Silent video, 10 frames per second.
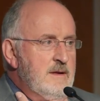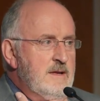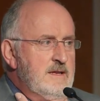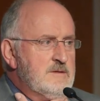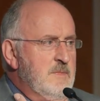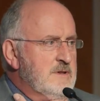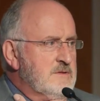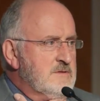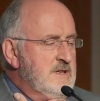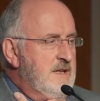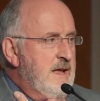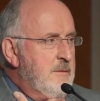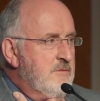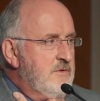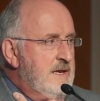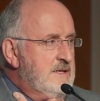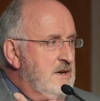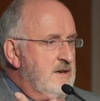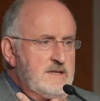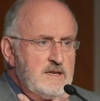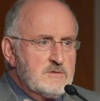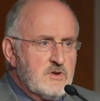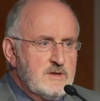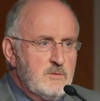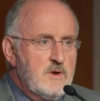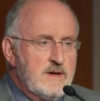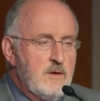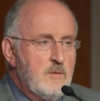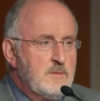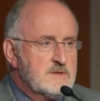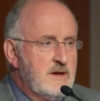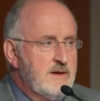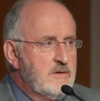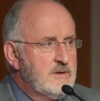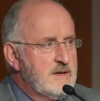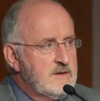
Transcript: and his muscles in the neck were really tight, and he was trying to work out what was going on here.